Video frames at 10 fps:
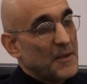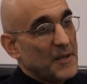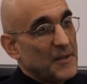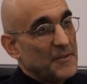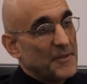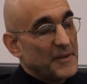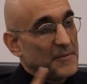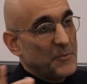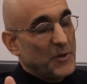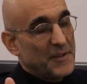
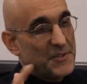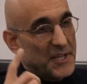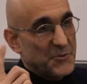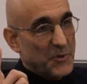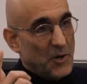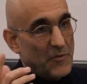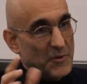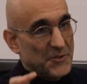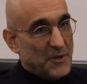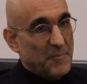one of the jets went over
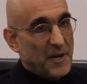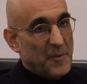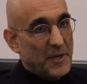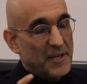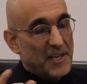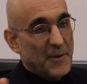and started bombing,